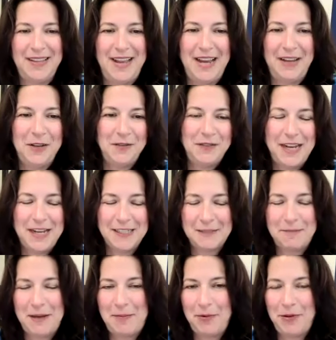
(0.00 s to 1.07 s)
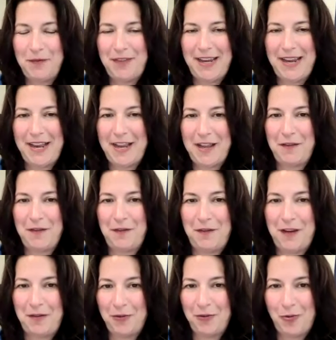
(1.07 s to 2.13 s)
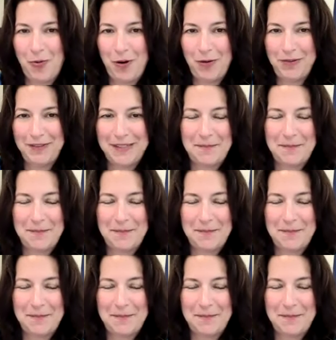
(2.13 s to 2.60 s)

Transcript: I love to ask people if they have a favorite quote,